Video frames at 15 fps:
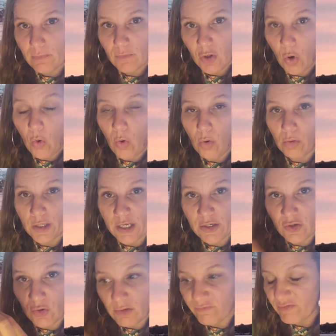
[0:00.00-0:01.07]
goal, in
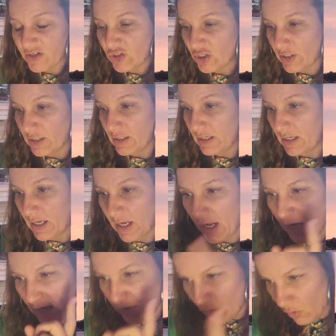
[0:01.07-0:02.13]
your vision,
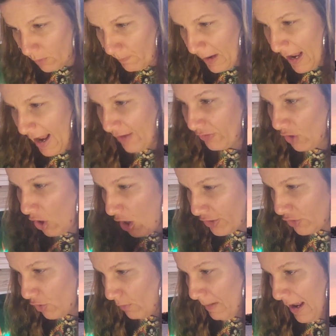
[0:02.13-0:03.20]
in your path, on
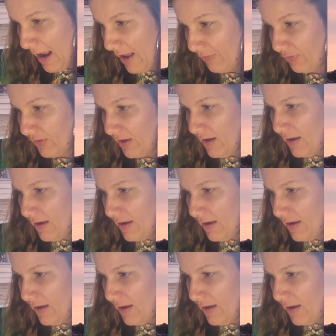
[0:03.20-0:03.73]
your path,